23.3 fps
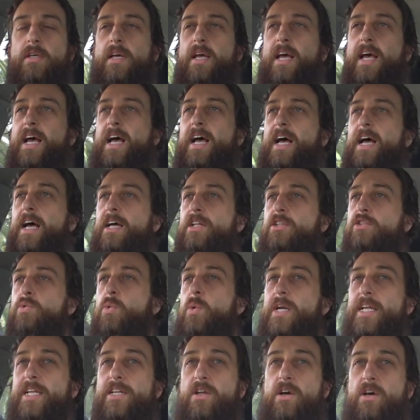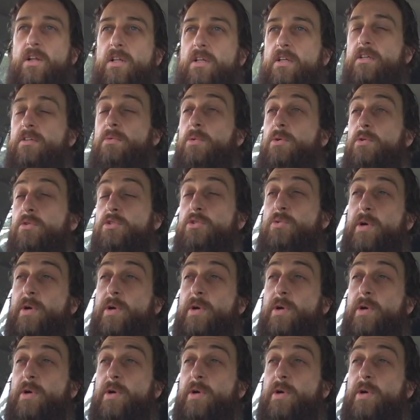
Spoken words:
$20, well, it was